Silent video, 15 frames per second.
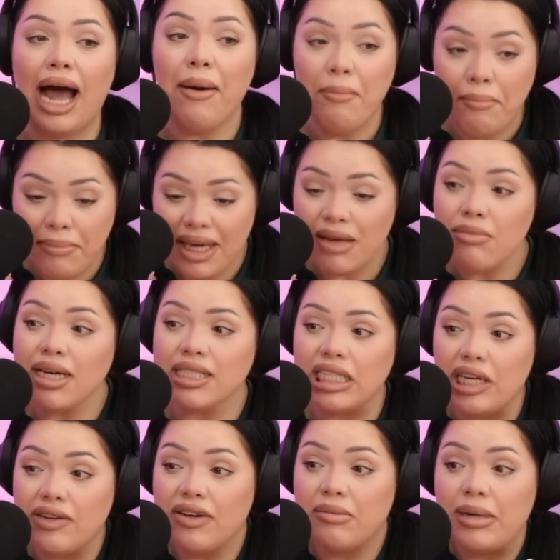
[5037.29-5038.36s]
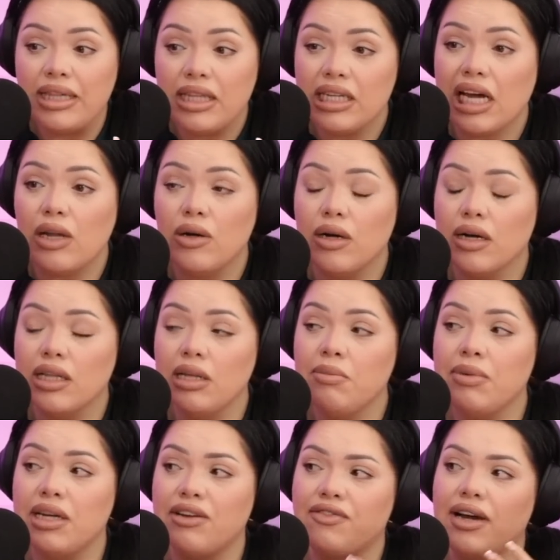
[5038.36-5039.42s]
myself, I might think I look ugly,
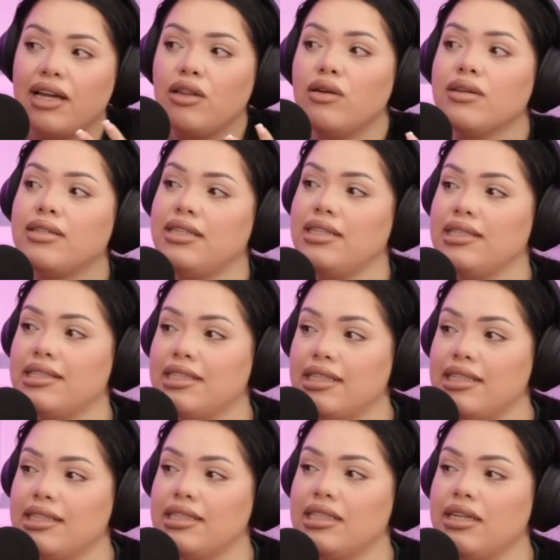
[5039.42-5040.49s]
but if I look decent and